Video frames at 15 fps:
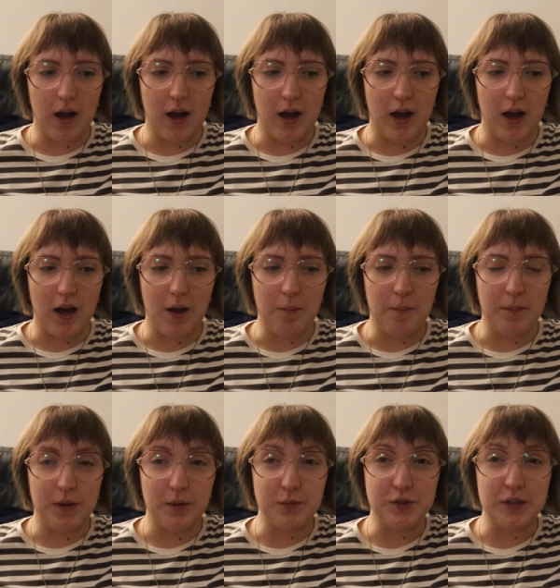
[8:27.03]
Um,
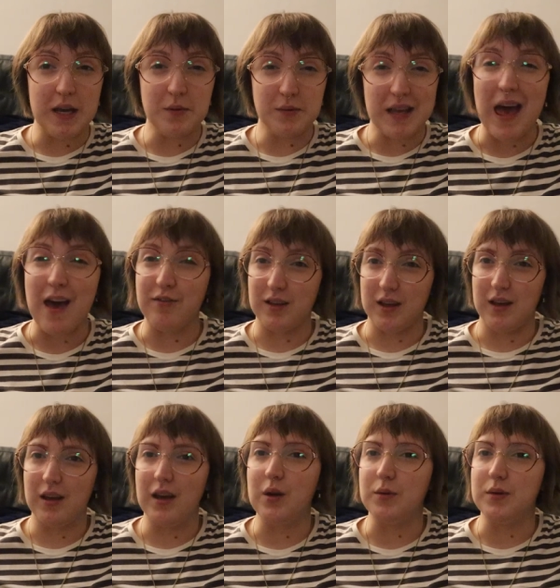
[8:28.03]
but it was it was
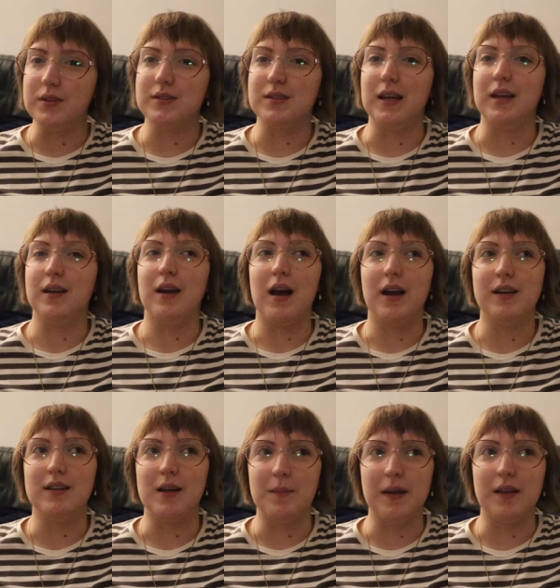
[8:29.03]
heavy. It was like
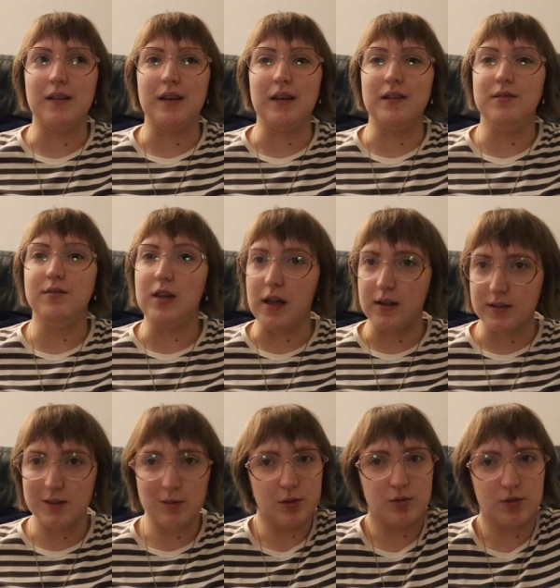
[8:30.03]
academically
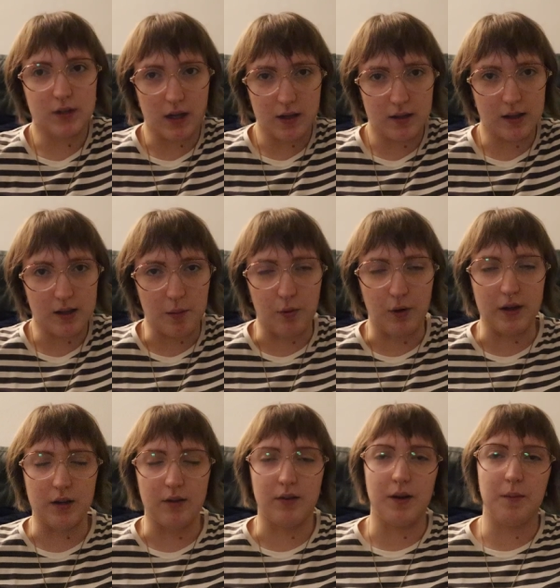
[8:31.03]
dense, which was kind of like the
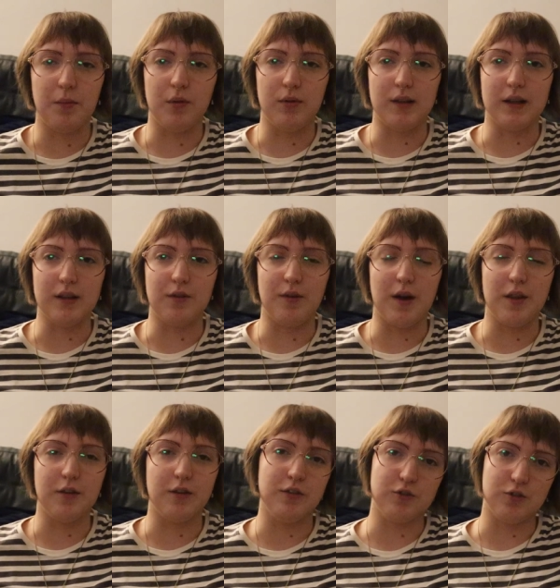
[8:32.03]
point of it. Both like the
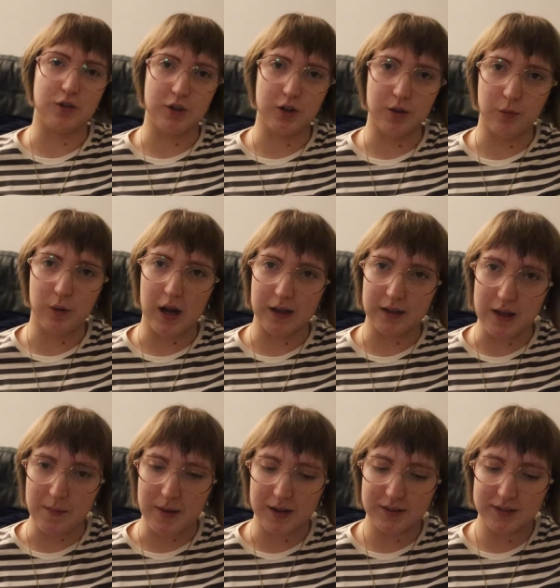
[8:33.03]
father and the daughter were
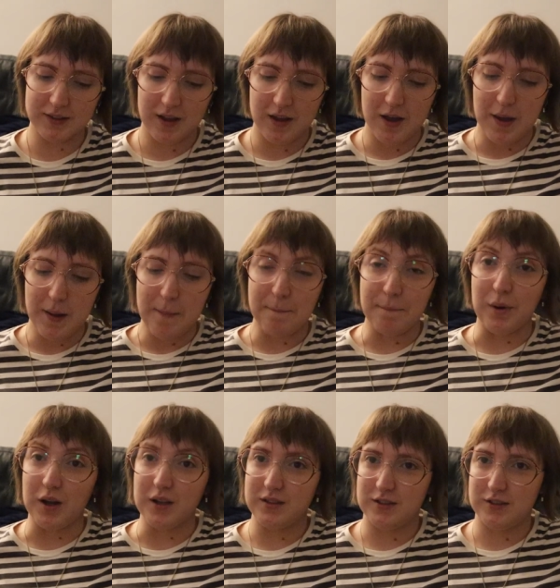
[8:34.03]
academics,
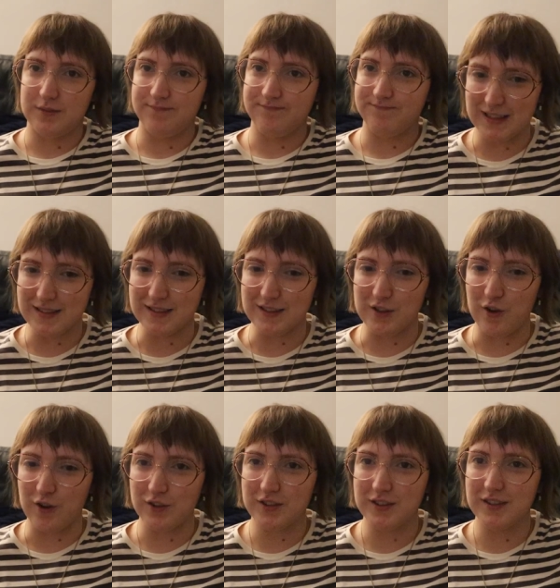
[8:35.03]
but it did
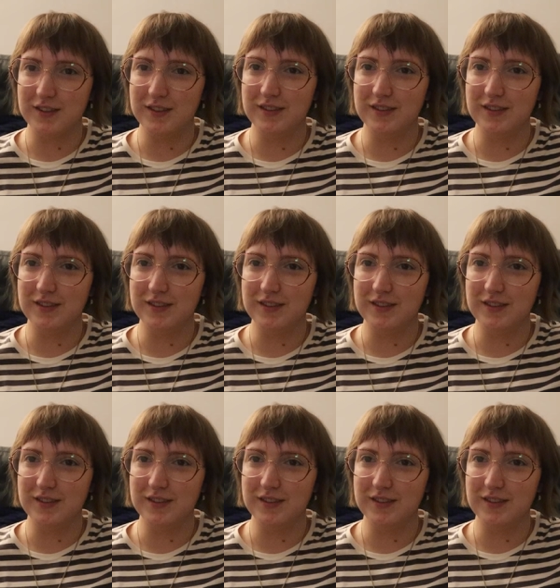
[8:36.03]
not